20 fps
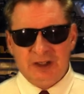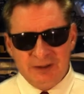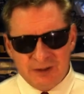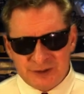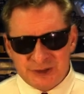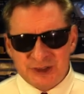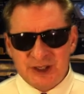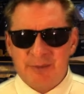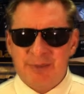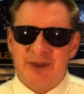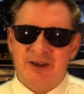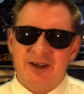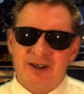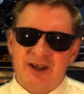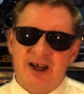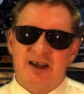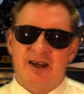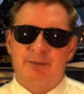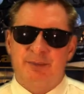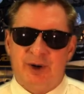Here's something
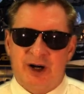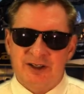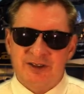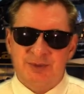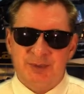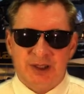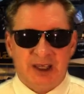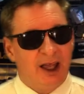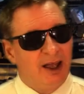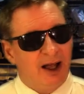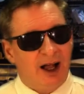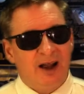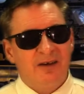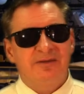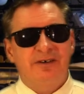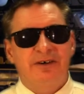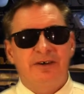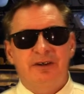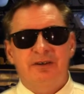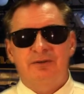that kind of bugs me.
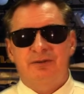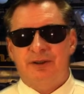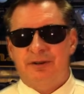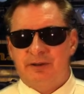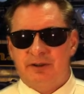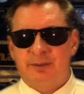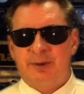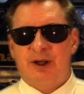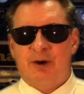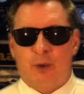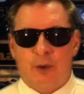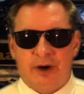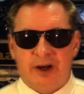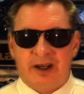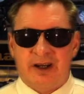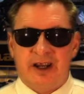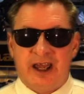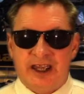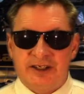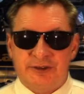I've heard tournament
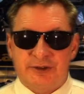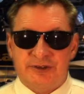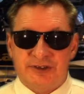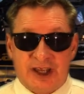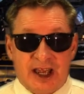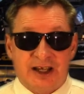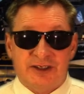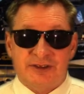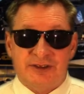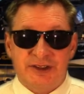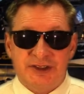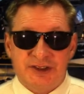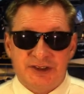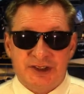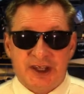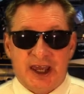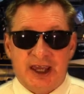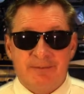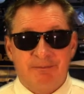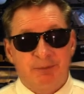organizers actually
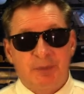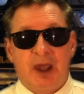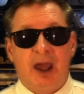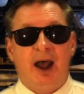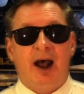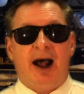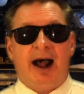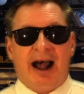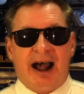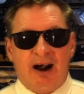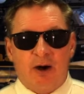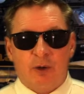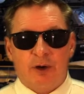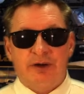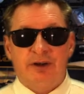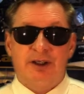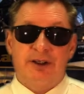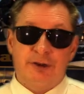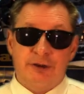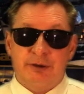say,
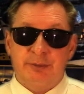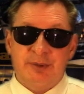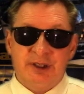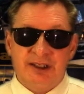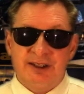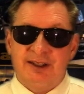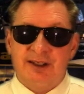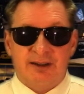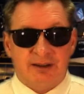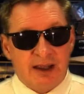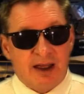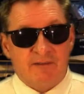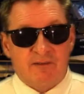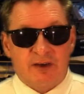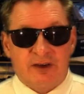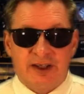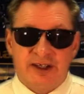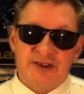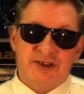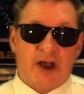our intermediate
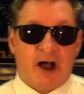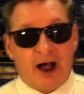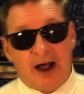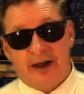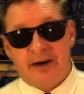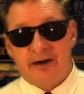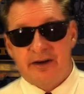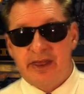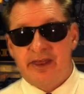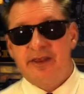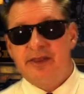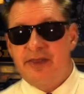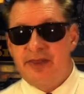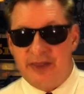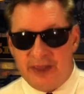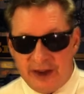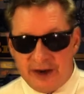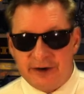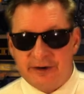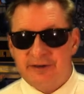level is higher than
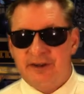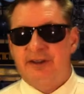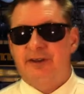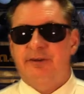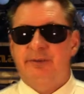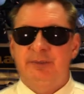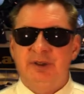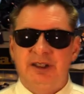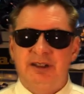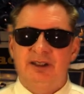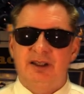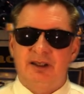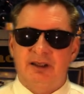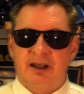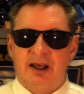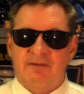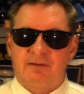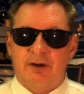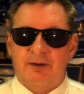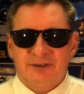their intermediate
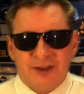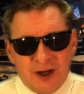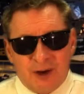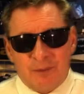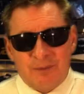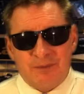level.